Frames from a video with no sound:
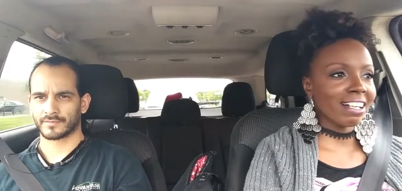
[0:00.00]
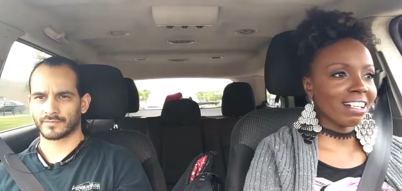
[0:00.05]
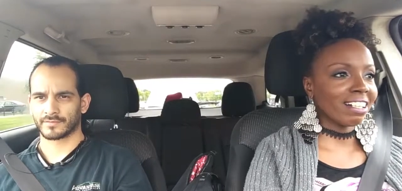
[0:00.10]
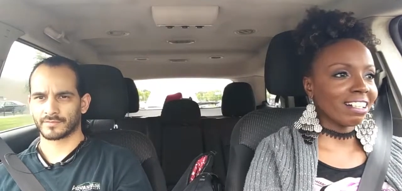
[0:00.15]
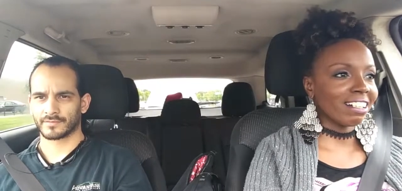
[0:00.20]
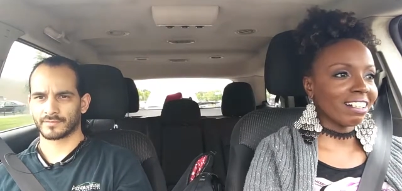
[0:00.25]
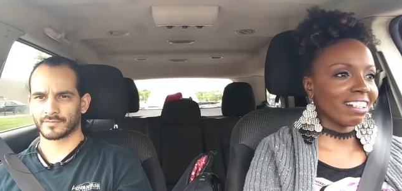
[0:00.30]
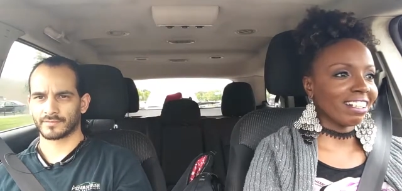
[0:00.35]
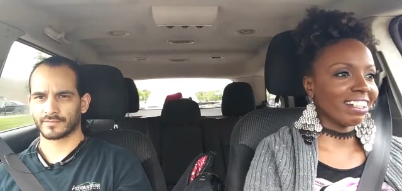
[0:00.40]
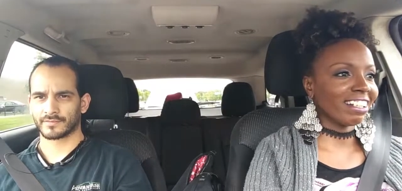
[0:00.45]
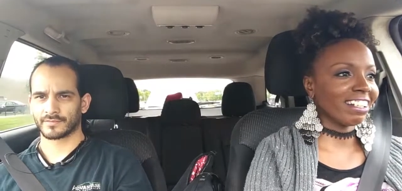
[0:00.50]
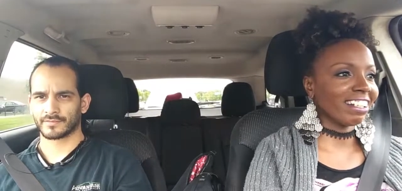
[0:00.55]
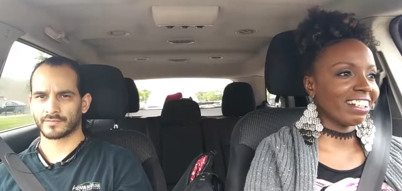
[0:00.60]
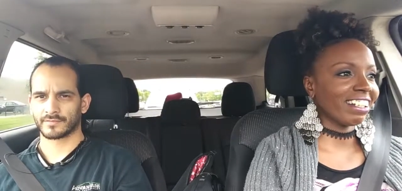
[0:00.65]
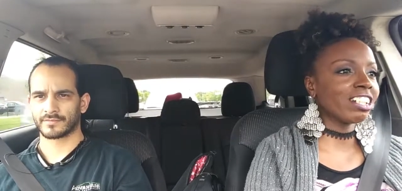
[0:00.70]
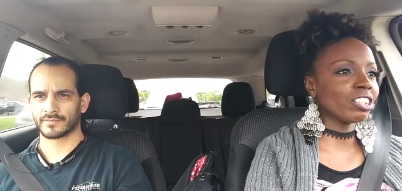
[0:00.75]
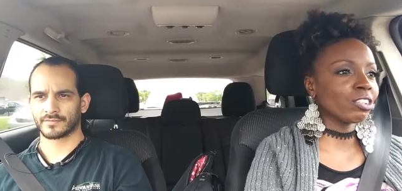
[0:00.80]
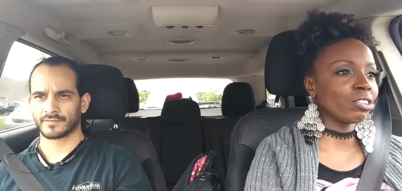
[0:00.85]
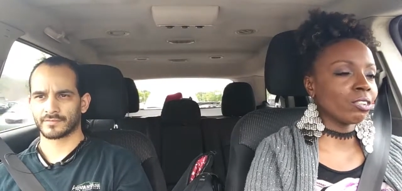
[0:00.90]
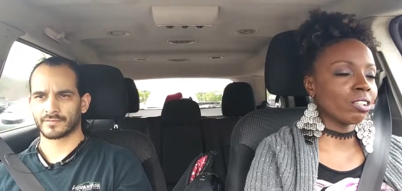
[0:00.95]
Speaker 1: Uh,
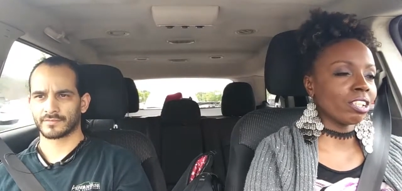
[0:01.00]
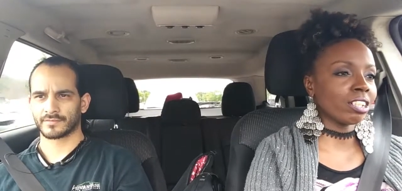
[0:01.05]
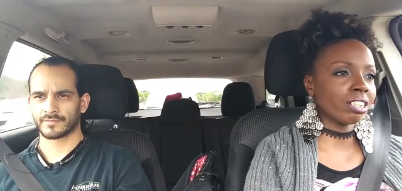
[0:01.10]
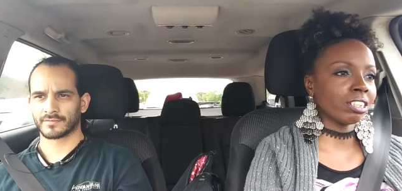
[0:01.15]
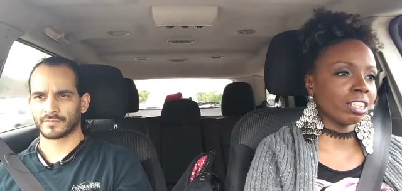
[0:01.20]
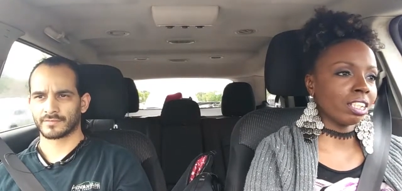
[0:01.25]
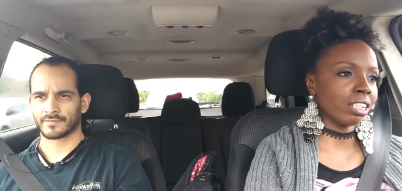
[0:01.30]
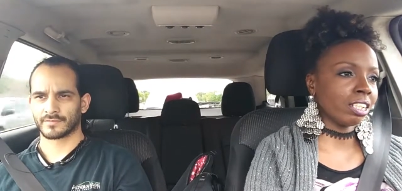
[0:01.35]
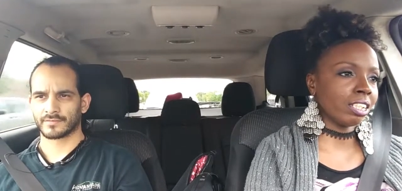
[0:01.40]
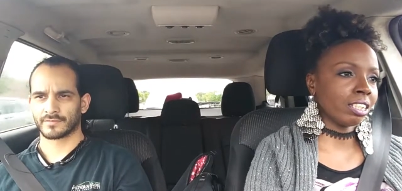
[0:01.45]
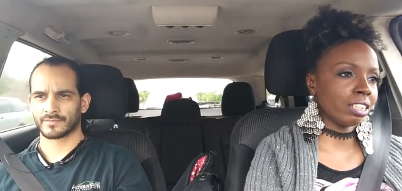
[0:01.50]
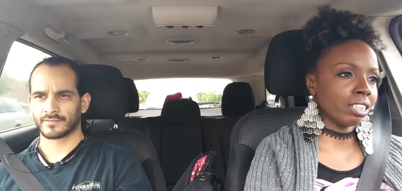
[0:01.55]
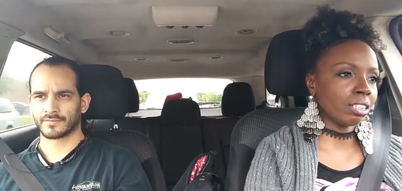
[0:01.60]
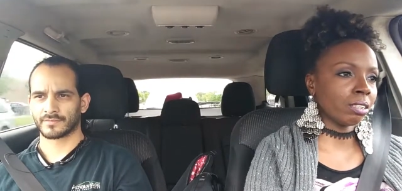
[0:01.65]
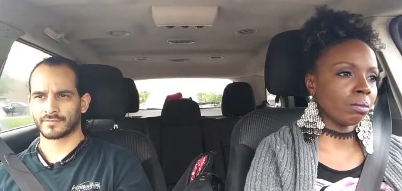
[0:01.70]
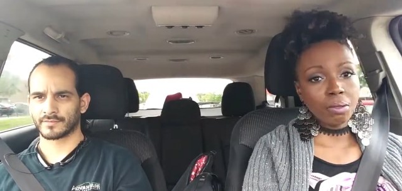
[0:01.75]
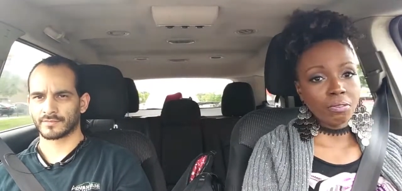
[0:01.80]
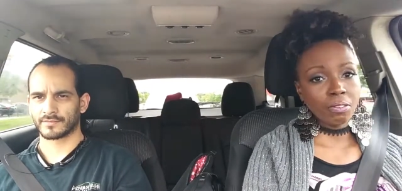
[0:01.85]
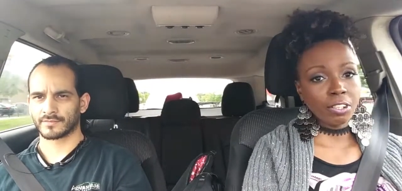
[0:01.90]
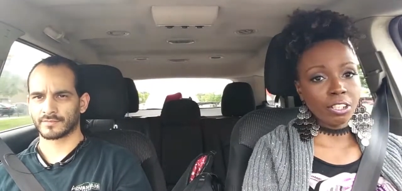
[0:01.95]
store, because I need
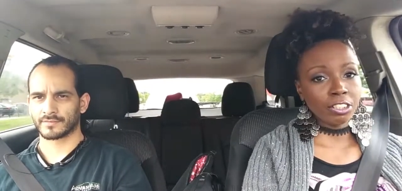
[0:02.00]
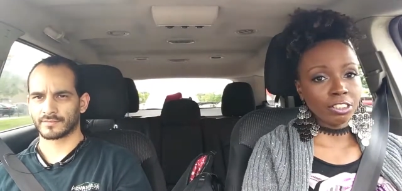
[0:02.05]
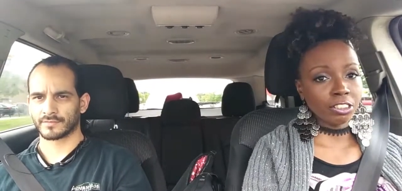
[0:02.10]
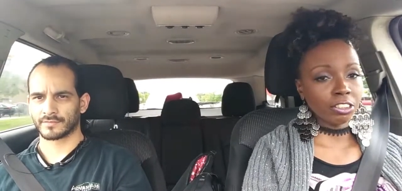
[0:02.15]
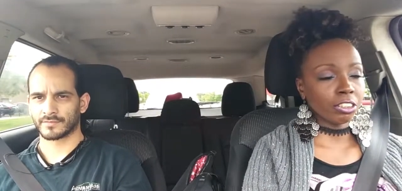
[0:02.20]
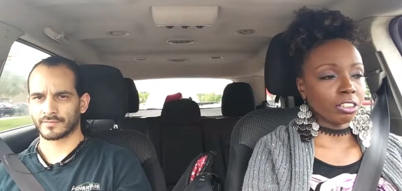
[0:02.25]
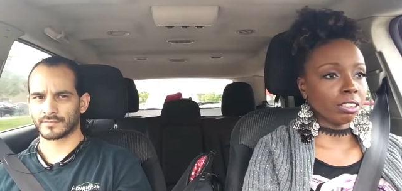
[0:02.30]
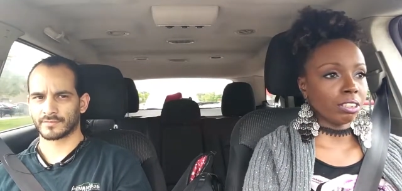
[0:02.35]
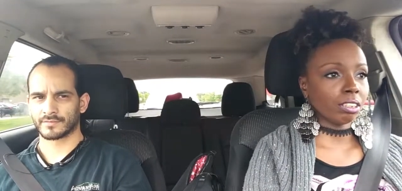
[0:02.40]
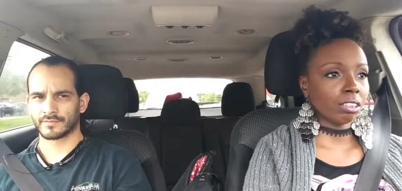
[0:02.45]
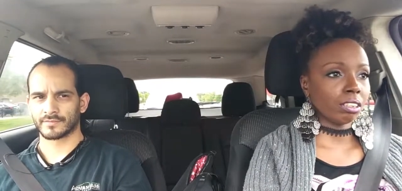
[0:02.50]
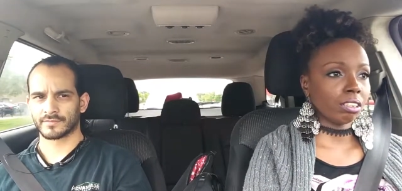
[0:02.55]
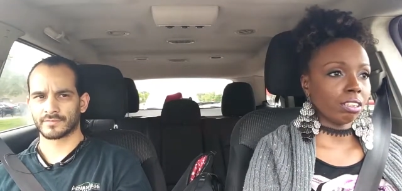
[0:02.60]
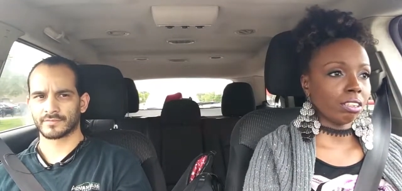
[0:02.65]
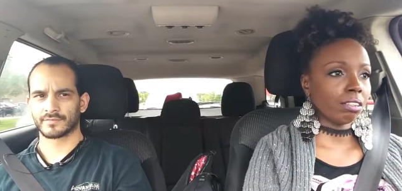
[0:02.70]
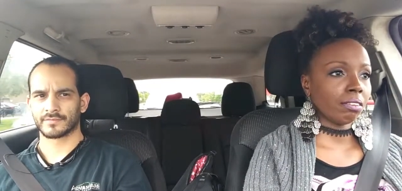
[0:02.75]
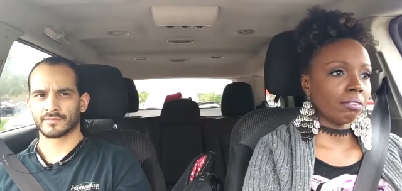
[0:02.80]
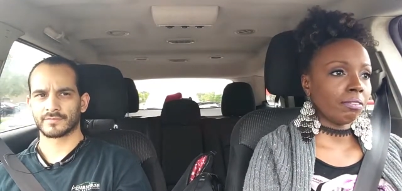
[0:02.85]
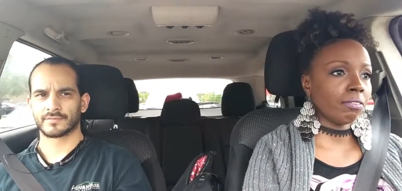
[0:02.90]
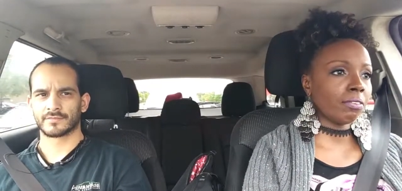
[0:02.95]
some furniture
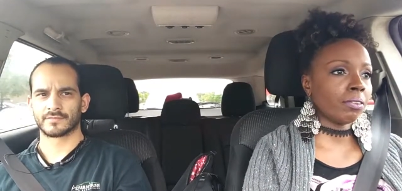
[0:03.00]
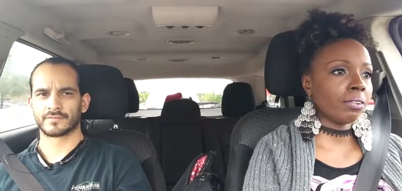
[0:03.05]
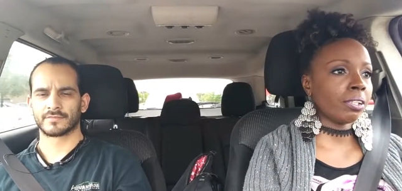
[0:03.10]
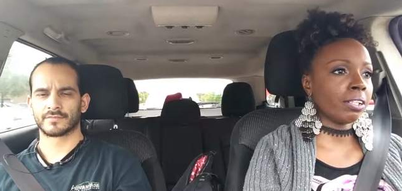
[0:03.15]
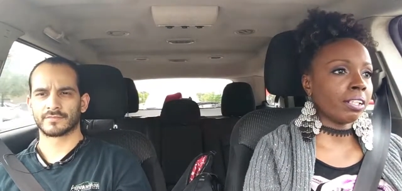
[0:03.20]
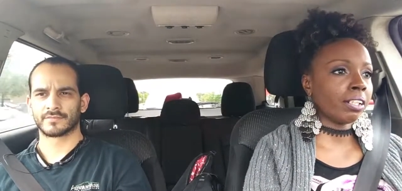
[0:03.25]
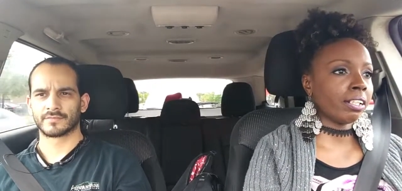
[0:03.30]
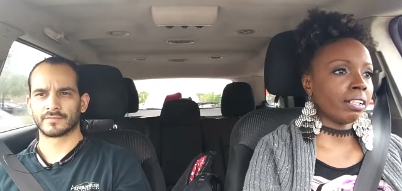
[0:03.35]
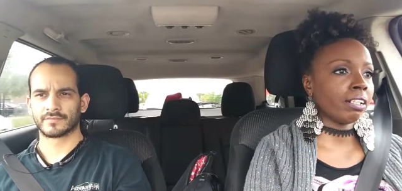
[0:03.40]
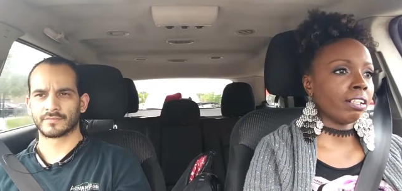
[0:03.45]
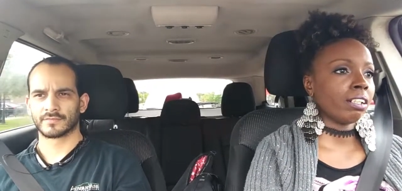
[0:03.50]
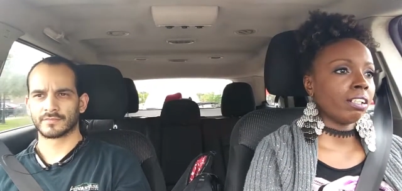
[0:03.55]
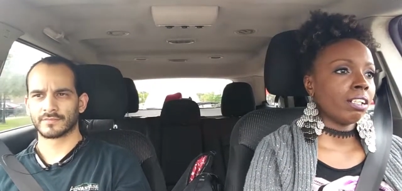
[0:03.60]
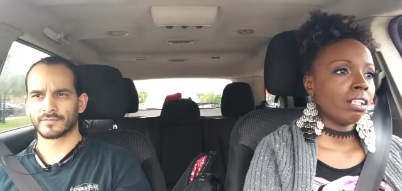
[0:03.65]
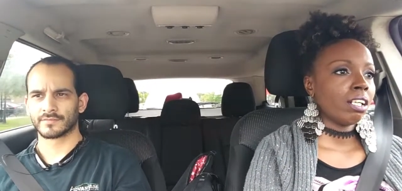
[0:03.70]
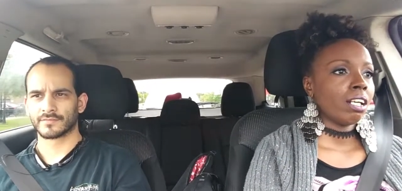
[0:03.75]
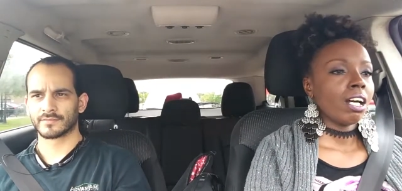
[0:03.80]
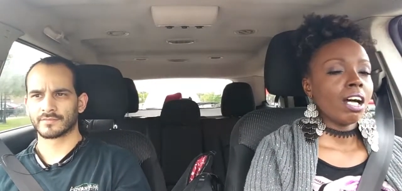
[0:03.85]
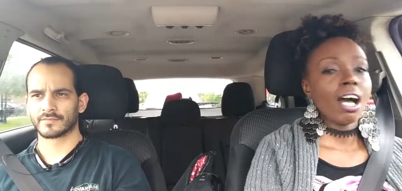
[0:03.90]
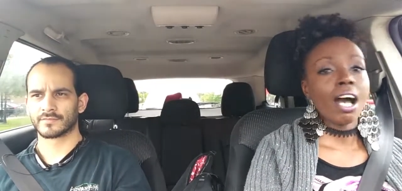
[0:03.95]
for
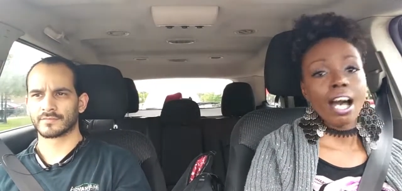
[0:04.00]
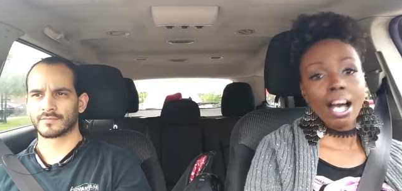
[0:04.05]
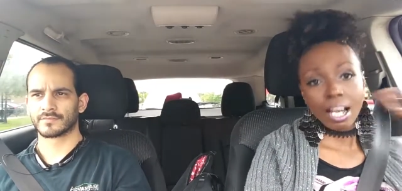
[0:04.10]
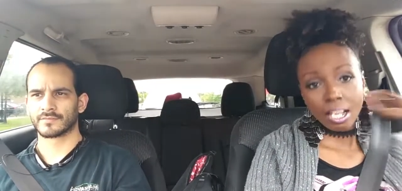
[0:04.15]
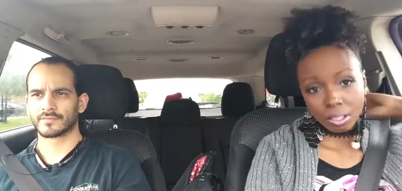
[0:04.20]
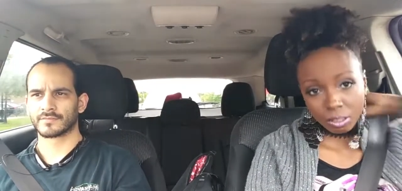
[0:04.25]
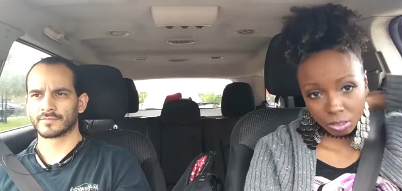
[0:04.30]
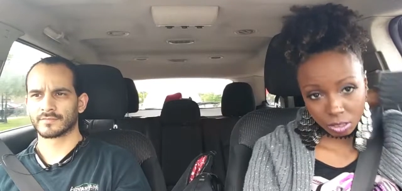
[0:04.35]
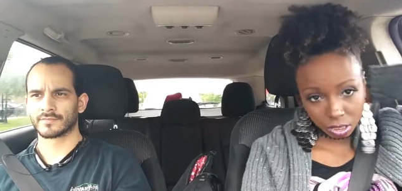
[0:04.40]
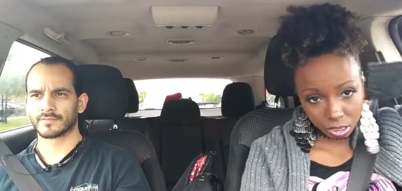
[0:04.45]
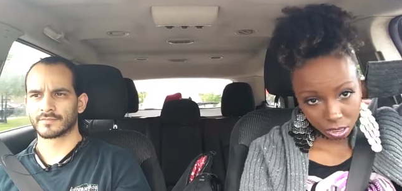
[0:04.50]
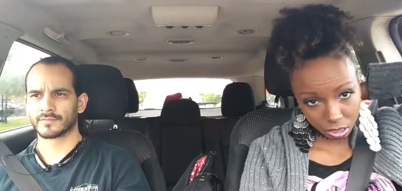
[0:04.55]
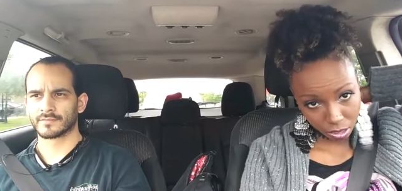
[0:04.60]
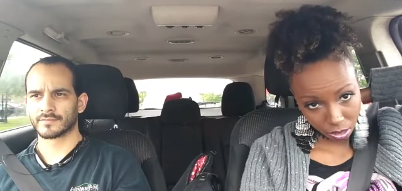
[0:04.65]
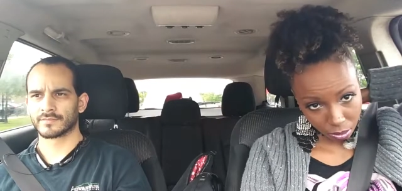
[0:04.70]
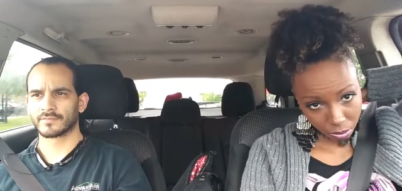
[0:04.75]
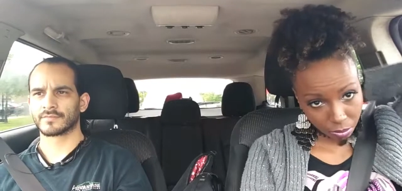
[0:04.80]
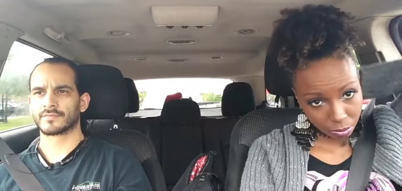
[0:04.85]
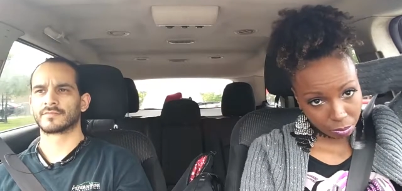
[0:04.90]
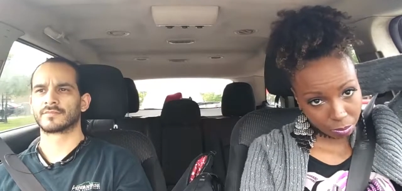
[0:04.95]
a house.